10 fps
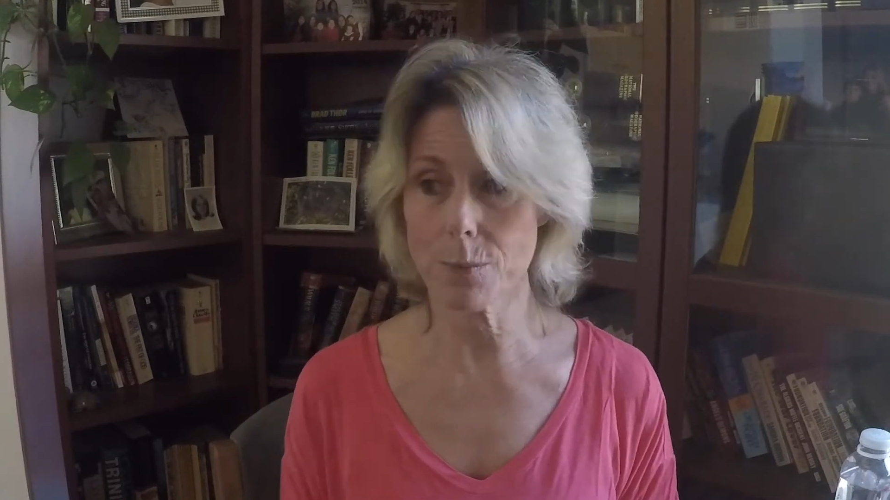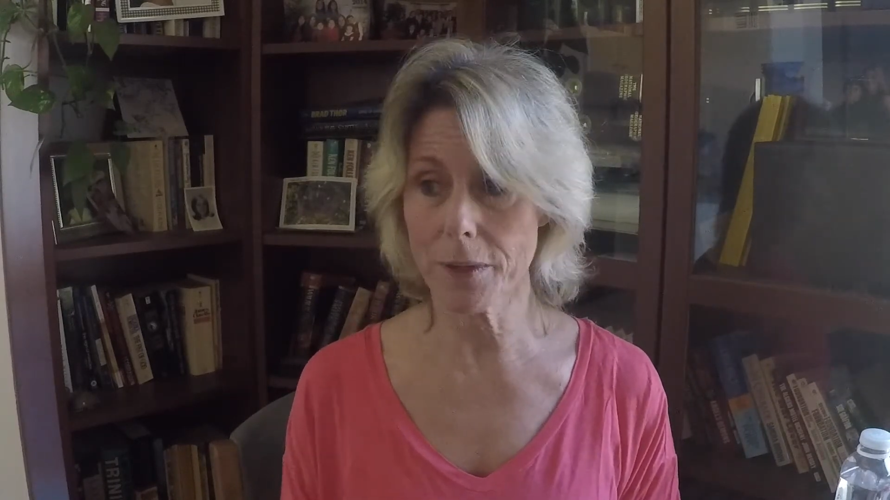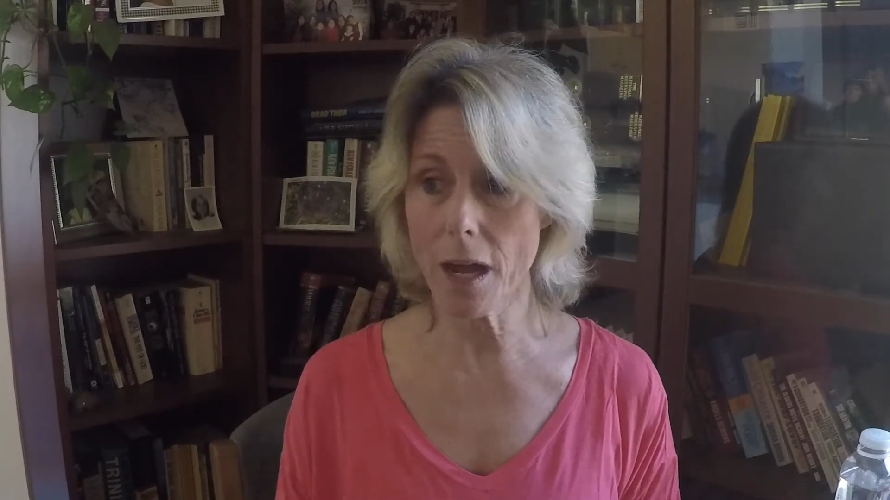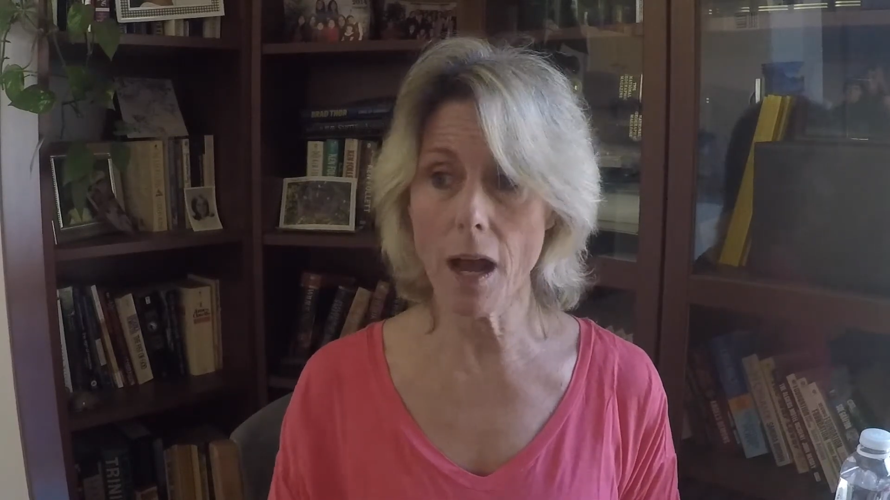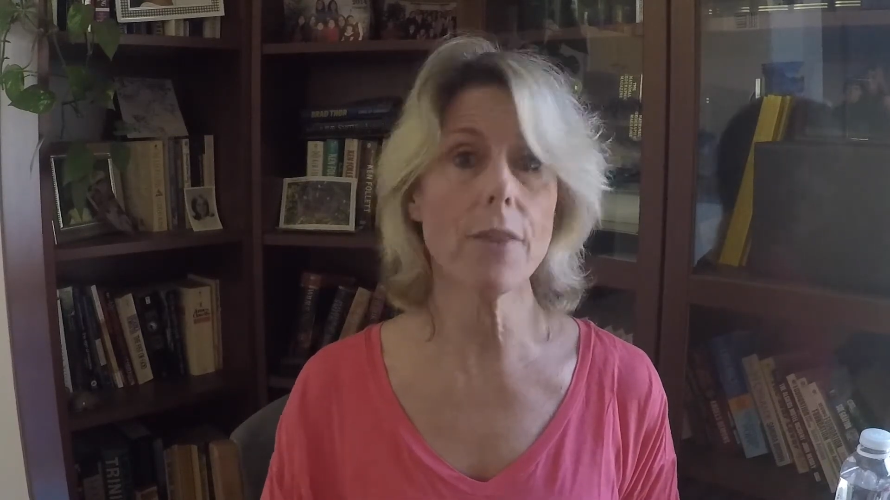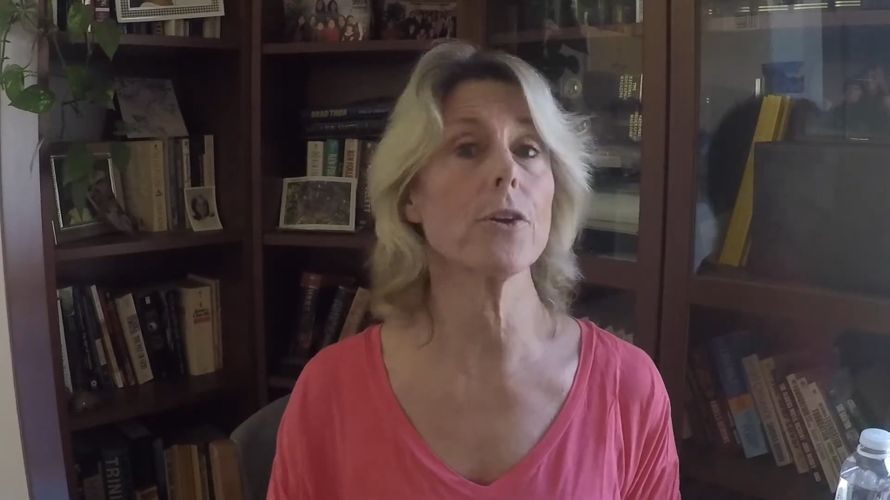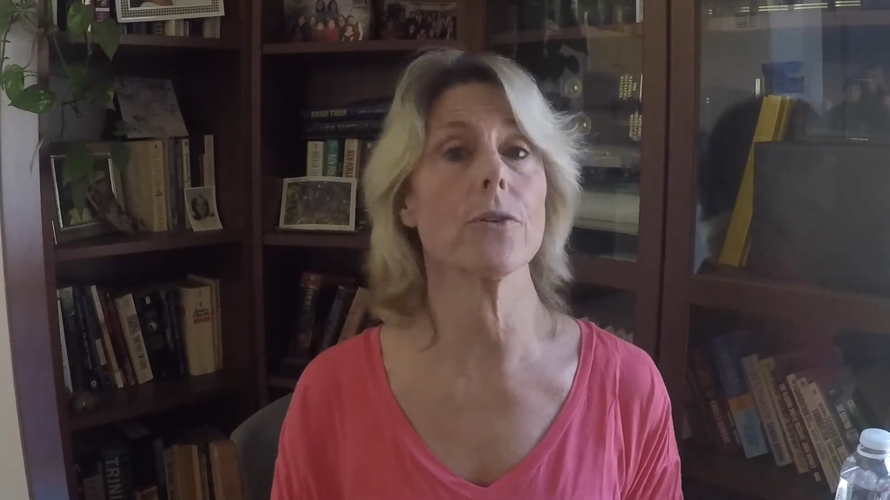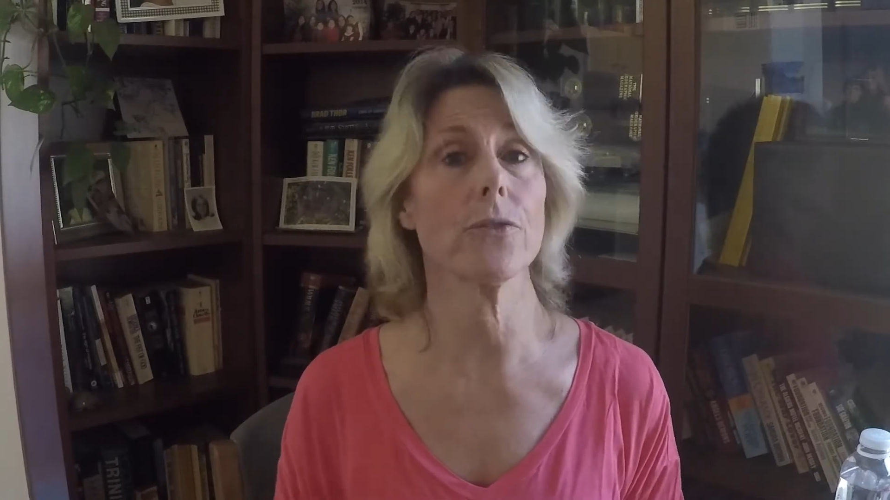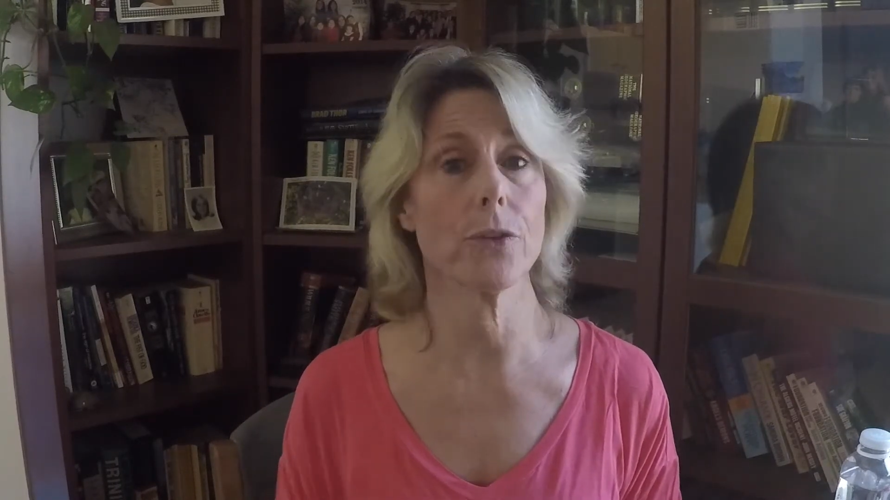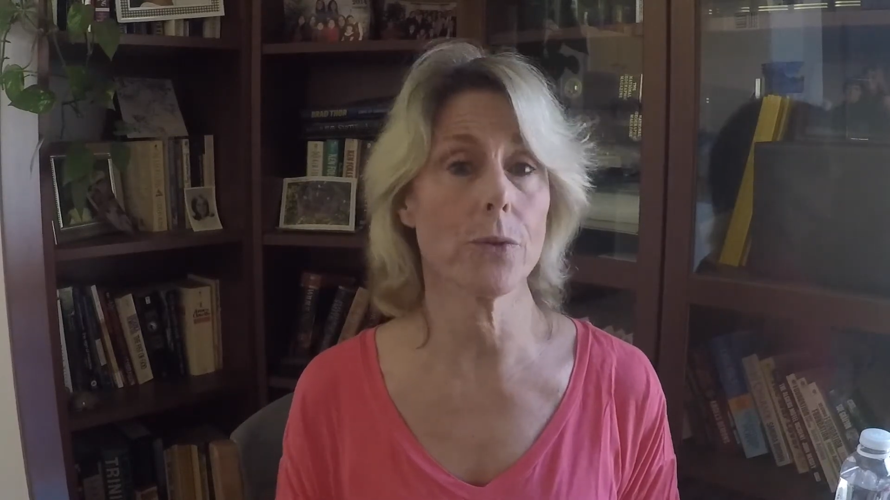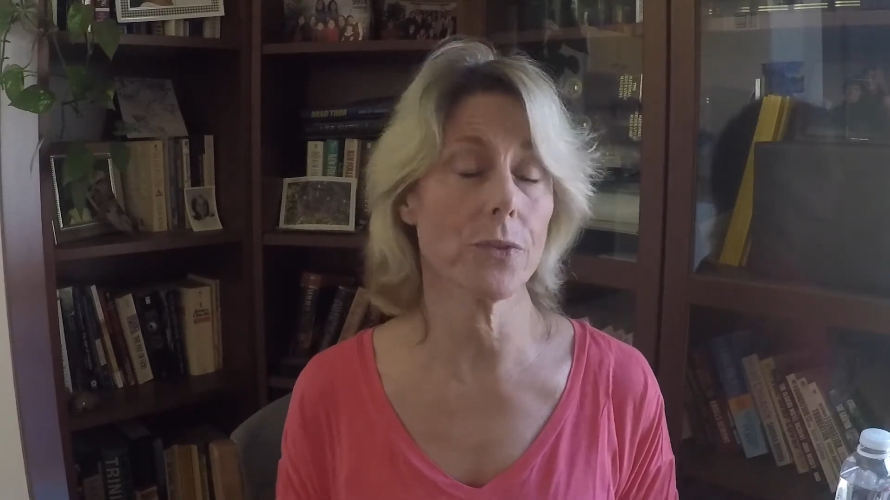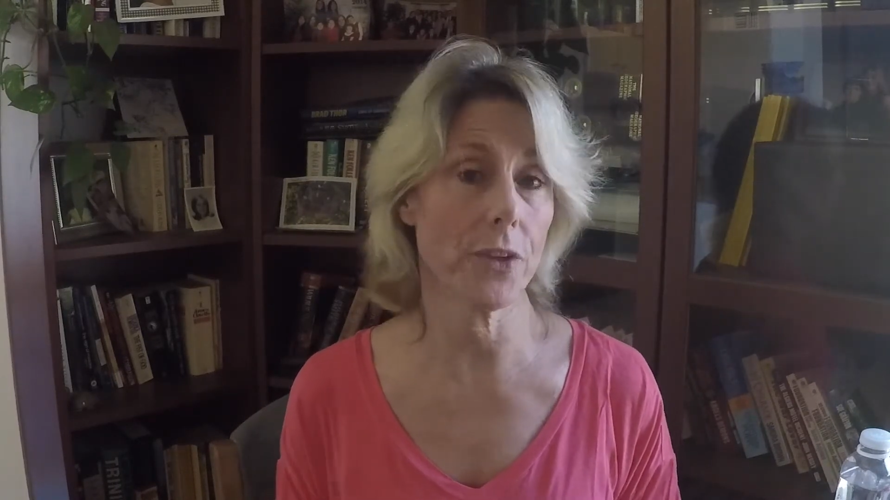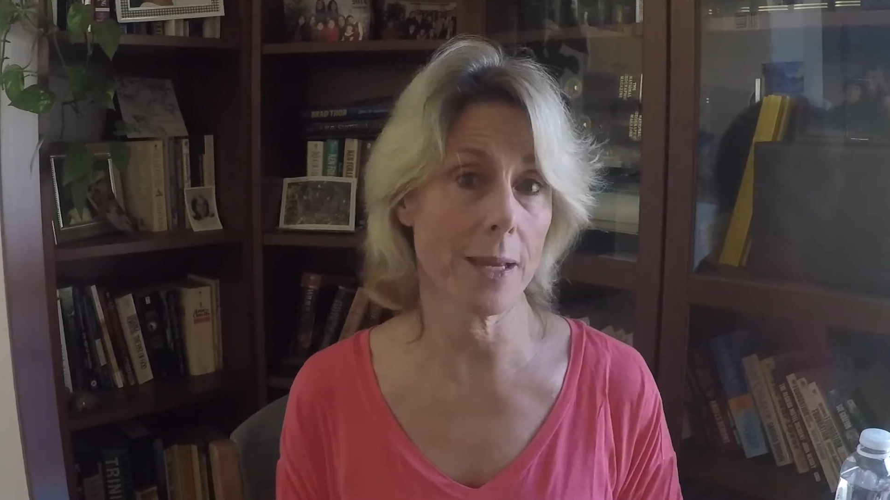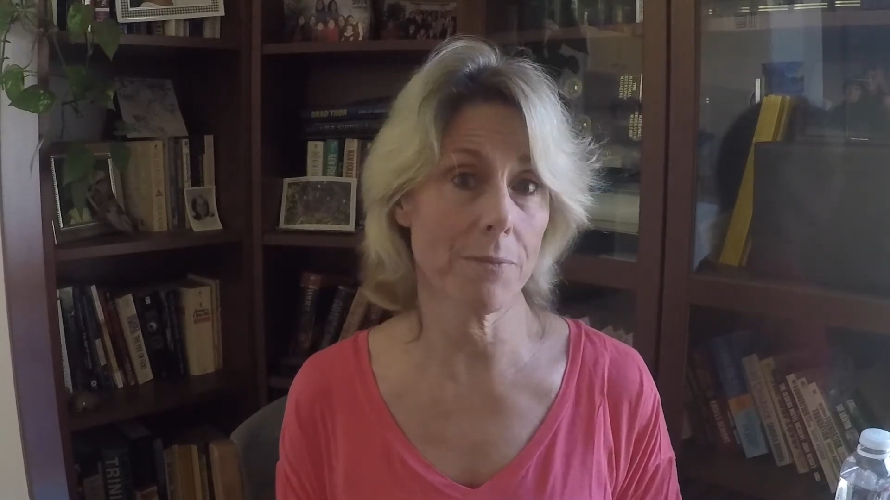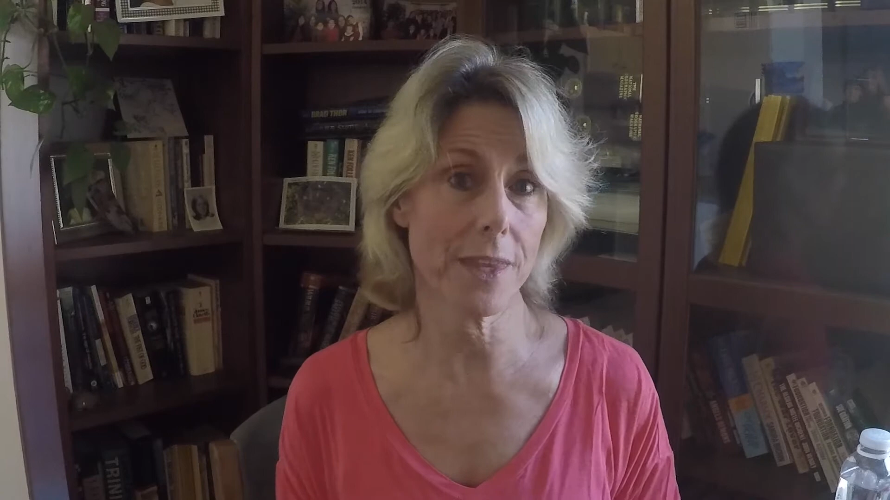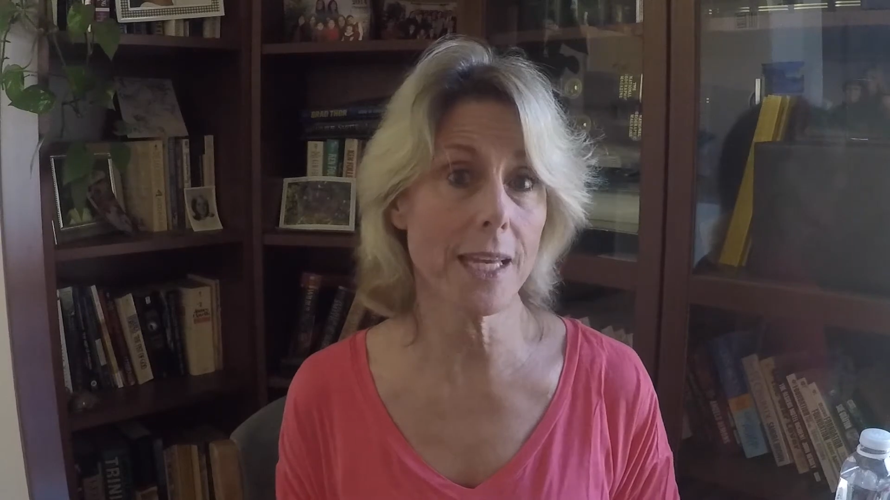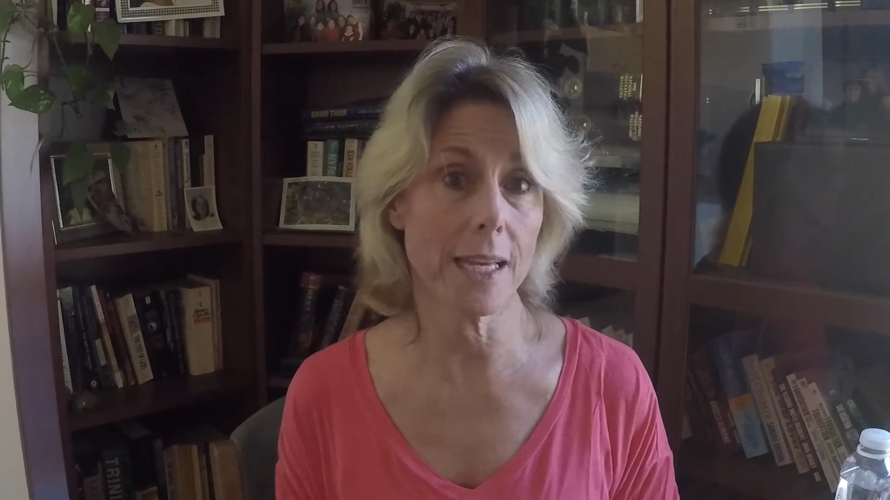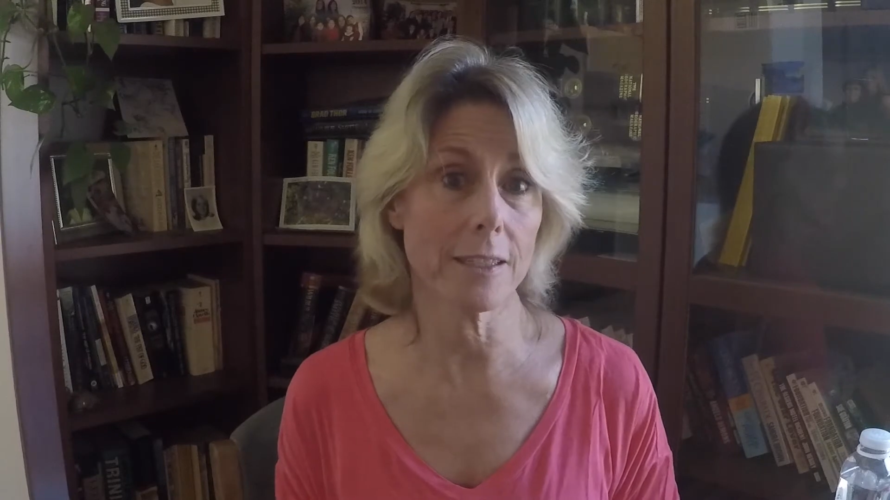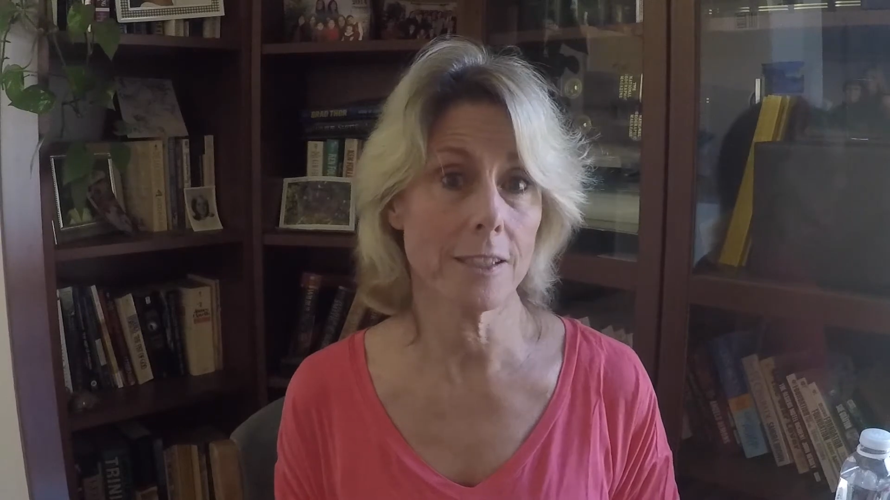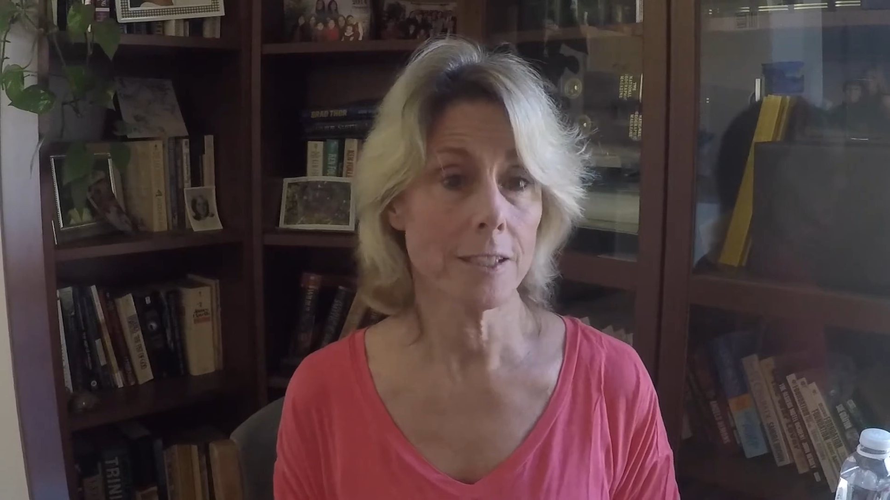but others do the same thing.